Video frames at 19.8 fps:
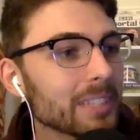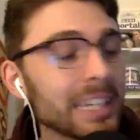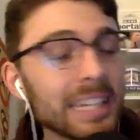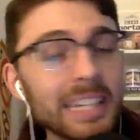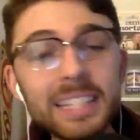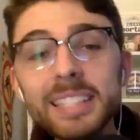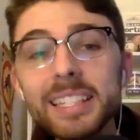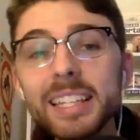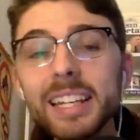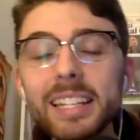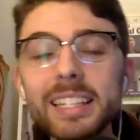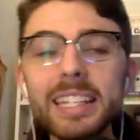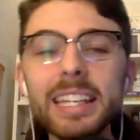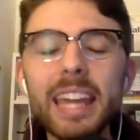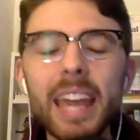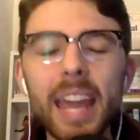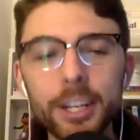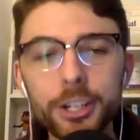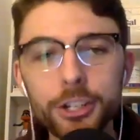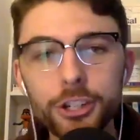he's going
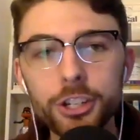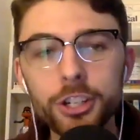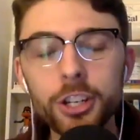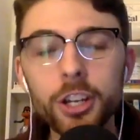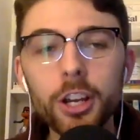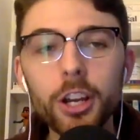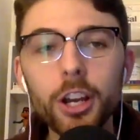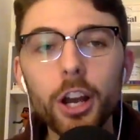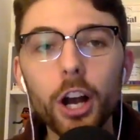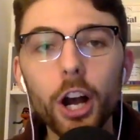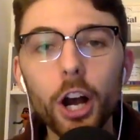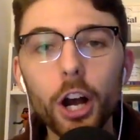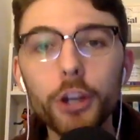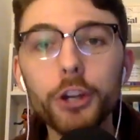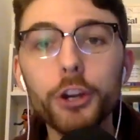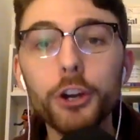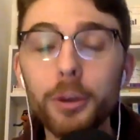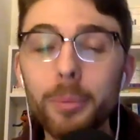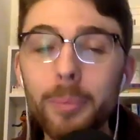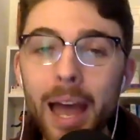to DH a
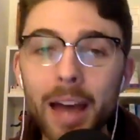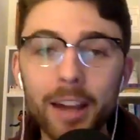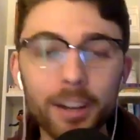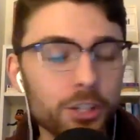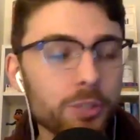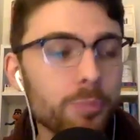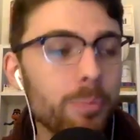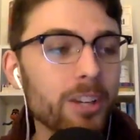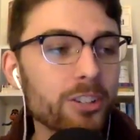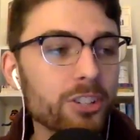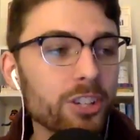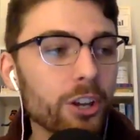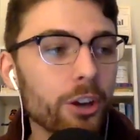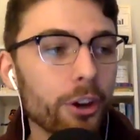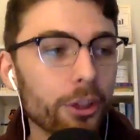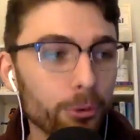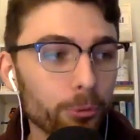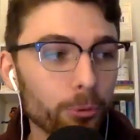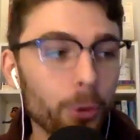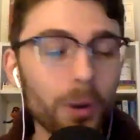good amount, especially
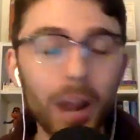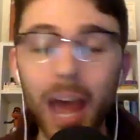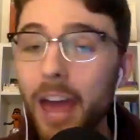on the road.